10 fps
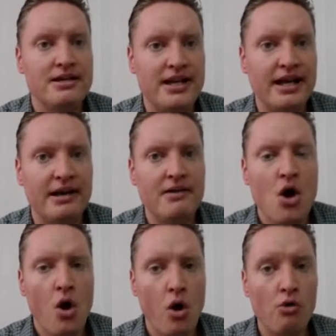Data.
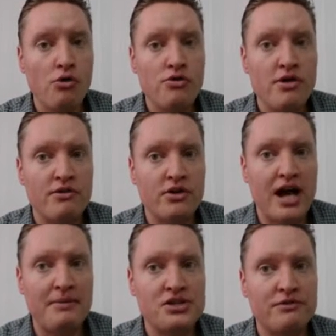Although the
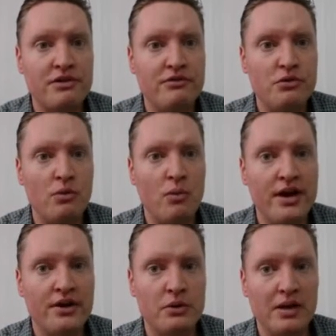comments of reviewer
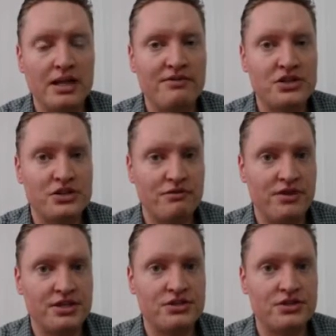1 on the relevance of
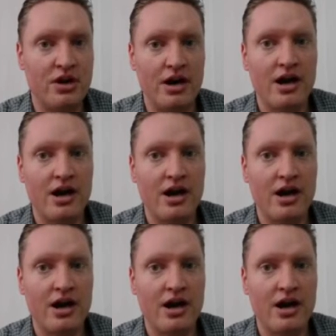this